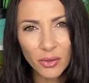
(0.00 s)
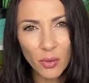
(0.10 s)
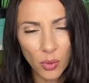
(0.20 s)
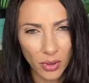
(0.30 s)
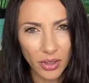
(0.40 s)

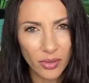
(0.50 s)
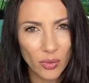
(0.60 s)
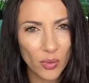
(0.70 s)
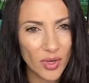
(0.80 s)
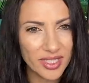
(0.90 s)
Or
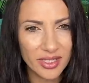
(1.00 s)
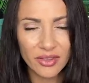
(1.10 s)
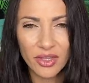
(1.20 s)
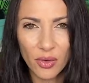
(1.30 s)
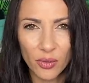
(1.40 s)
was it
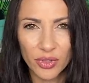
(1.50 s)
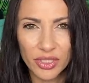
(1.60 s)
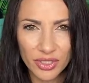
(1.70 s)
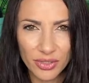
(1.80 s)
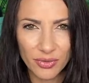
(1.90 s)
the only
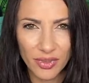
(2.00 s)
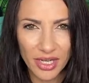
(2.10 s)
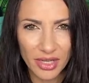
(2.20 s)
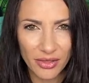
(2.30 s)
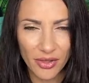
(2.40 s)
two that
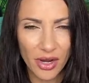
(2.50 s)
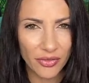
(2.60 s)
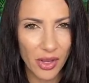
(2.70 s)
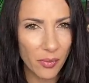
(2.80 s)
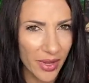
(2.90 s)
he thought
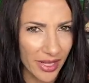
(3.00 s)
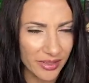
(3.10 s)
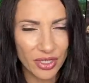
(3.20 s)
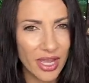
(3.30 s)
that went?